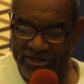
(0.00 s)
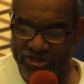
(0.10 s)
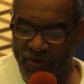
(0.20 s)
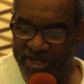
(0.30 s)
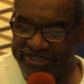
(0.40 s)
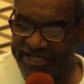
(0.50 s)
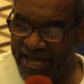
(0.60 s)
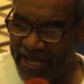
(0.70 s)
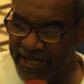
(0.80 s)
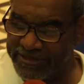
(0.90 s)
So he
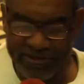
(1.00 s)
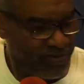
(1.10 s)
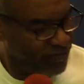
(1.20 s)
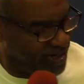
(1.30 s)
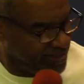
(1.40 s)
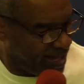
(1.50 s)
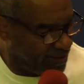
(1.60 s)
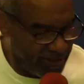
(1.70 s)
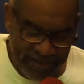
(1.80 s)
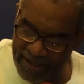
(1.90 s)
says, read
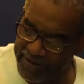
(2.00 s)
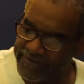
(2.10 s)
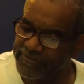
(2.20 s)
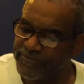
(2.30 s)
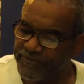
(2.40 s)
that again.